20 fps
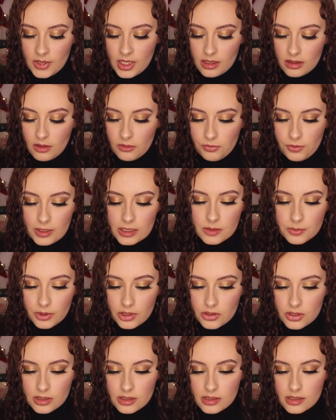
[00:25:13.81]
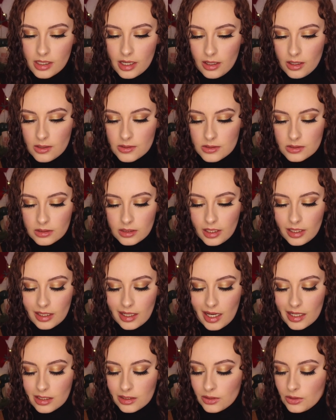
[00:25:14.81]
The face brushes I also like.
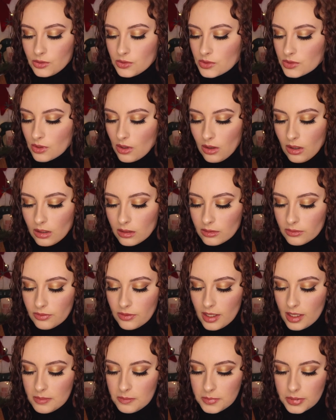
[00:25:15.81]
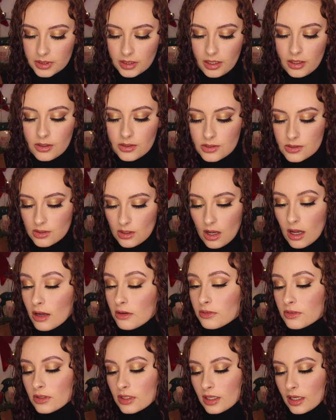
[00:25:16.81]
I didn't use all of them, but they are
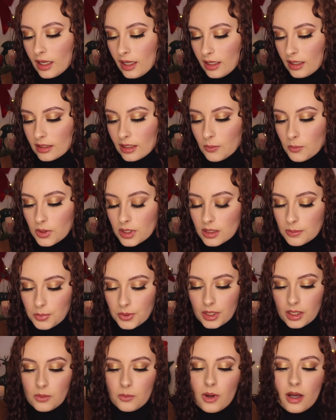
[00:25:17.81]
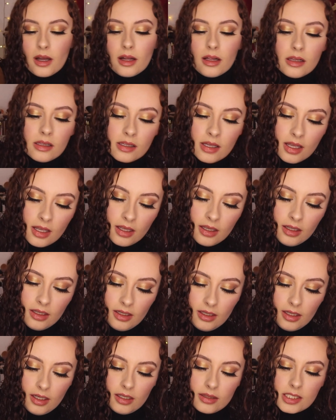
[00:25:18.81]
soft and they work pretty well.
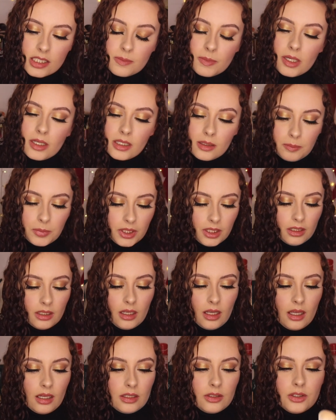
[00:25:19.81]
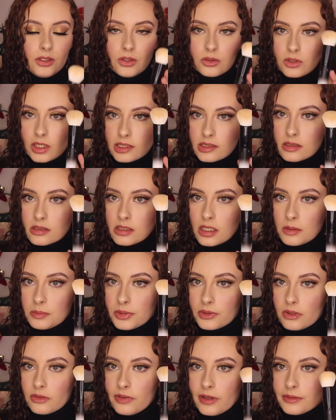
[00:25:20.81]
And this might be a new like
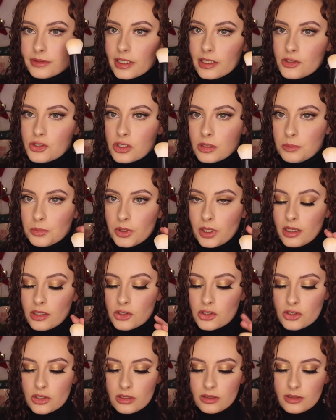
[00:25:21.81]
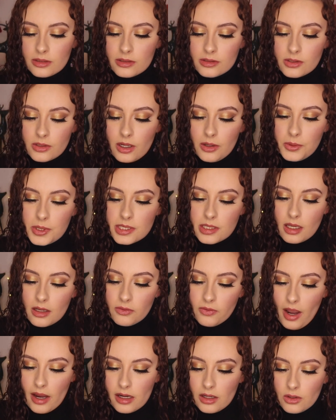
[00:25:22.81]
staple foundation brush. So I always like
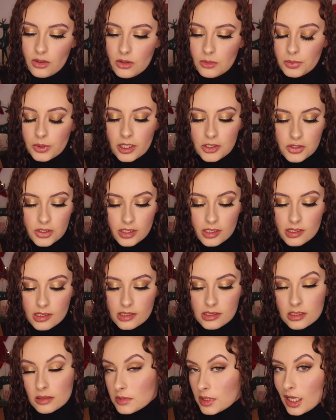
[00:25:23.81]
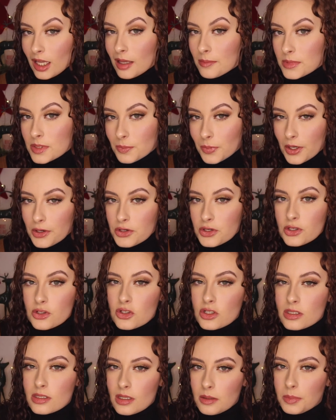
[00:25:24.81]
finding new brushes because sometimes brushes
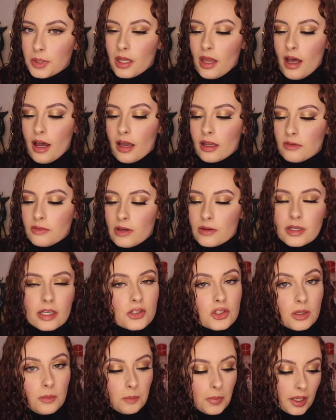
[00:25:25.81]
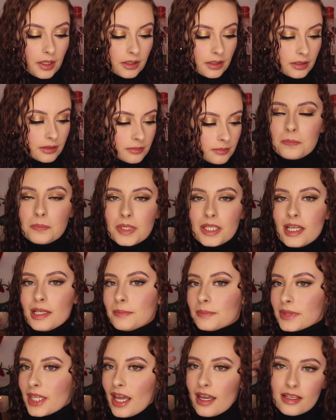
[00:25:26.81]
just apply foundation better. But
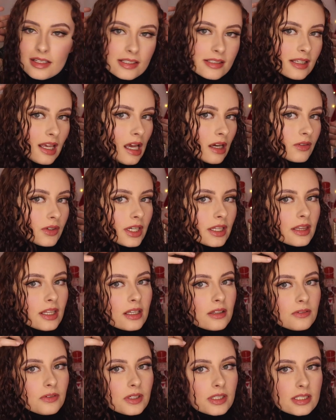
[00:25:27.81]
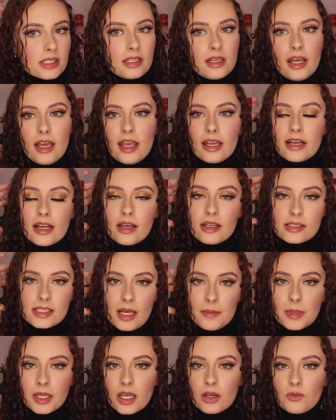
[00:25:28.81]
yeah, that is everything for today. Now it's
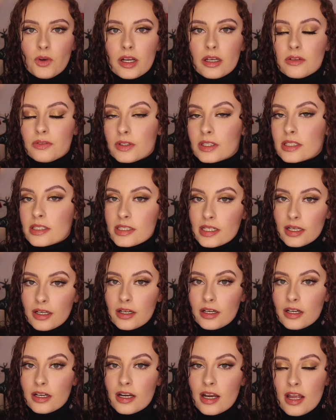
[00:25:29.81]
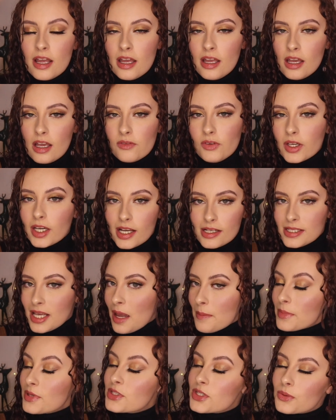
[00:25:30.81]
time to get ready for dinner. If you guys
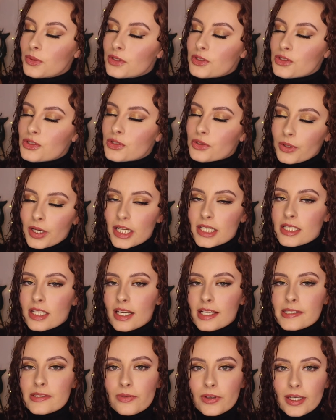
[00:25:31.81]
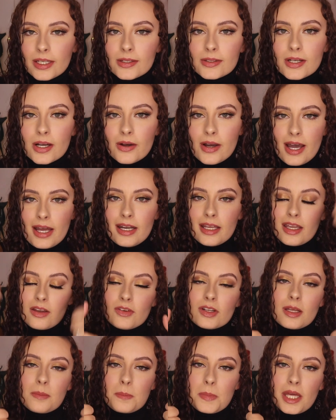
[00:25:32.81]
happen to enjoy today's video, go ahead and give
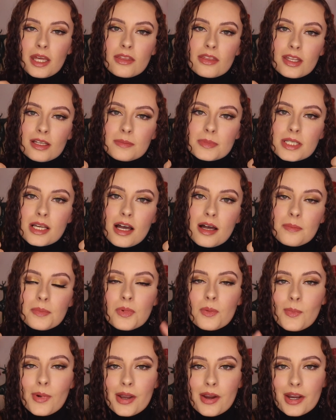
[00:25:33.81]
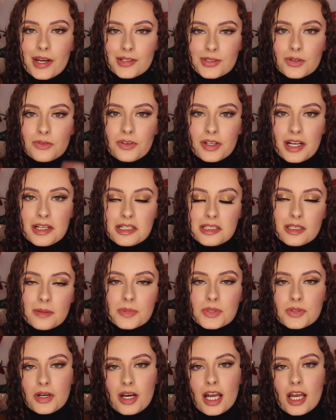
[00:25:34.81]
it a big thumbs up. While you're at it, don't forget to
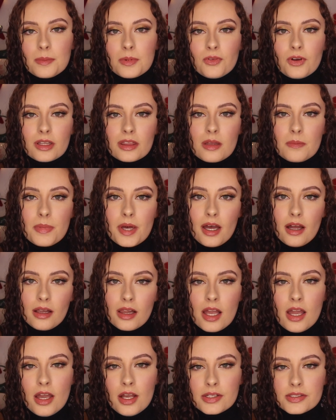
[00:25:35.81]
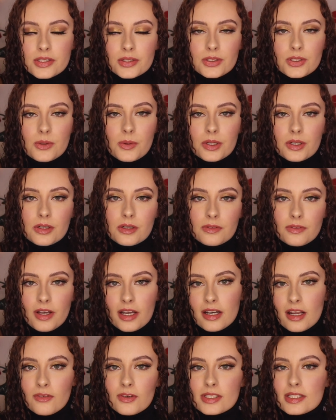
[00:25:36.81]
subscribe and ring the bell so you are
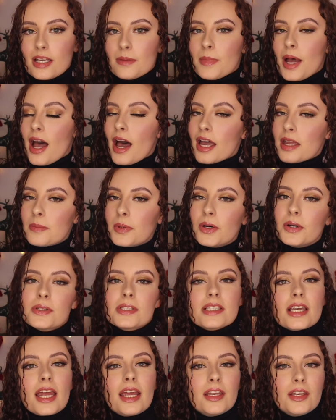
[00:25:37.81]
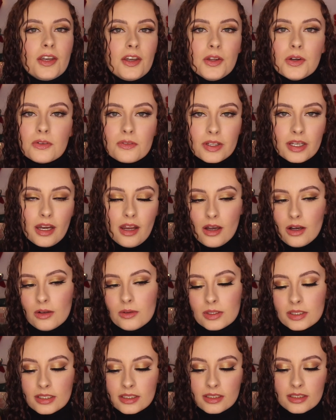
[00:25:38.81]
notified every time I post a new
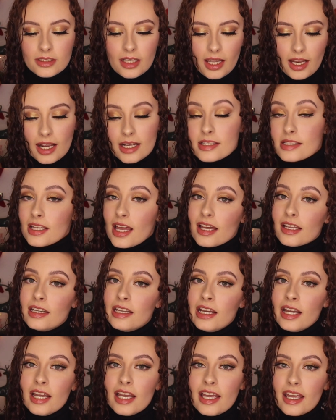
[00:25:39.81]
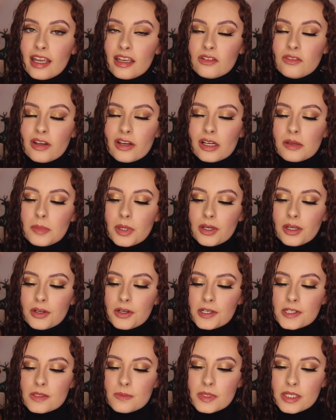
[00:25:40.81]
video. Like I said, a very Merry
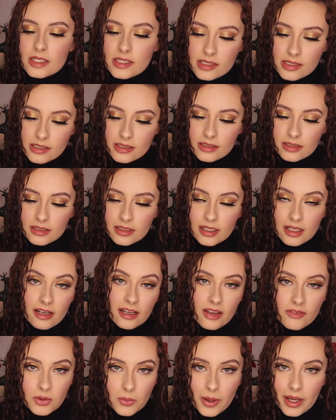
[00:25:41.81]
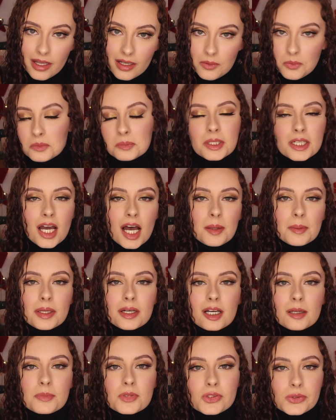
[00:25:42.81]
Christmas giveaway will be coming
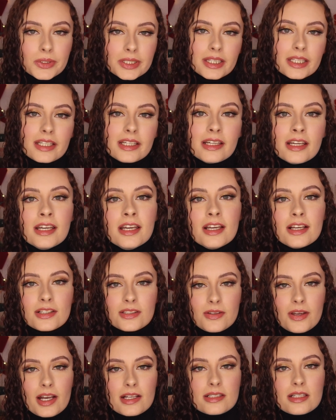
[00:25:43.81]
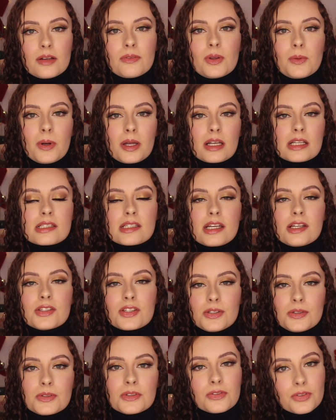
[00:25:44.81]
up shortly, so you guys definitely want to stay
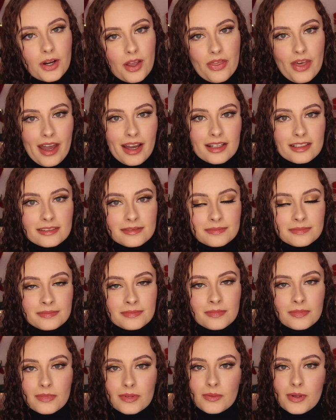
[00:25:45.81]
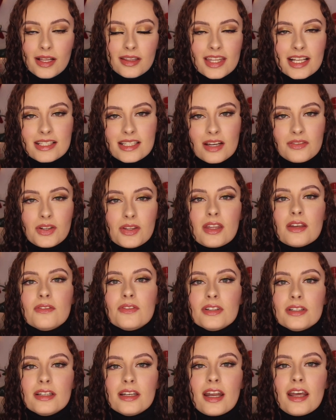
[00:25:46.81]
tuned for that. Well, that's everything
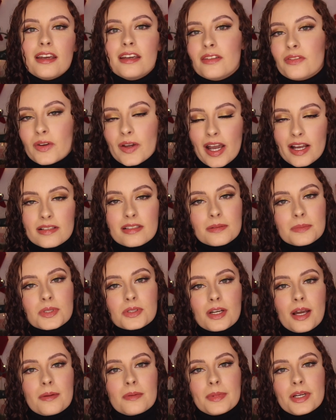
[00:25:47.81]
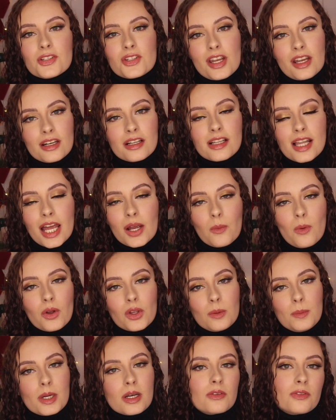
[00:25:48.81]
for today. If you guys subscribe to my channel, I
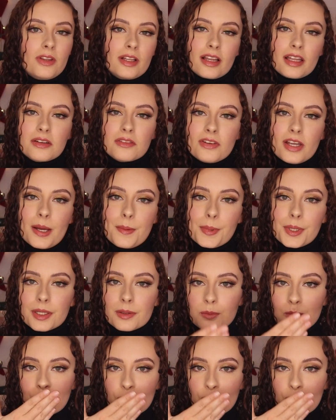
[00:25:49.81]
welcome you to Feline family.